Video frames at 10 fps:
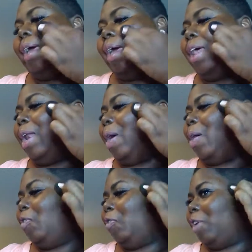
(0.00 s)

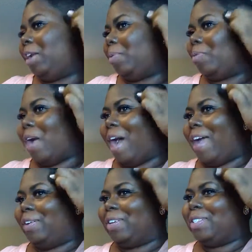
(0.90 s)
Hello, Freedom
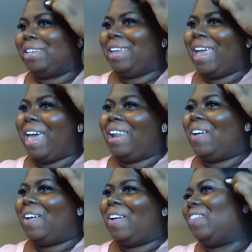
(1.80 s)
Riders.
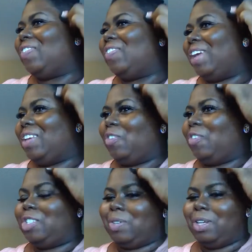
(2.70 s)
Hello, thank you
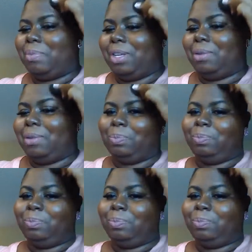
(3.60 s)
for joining me.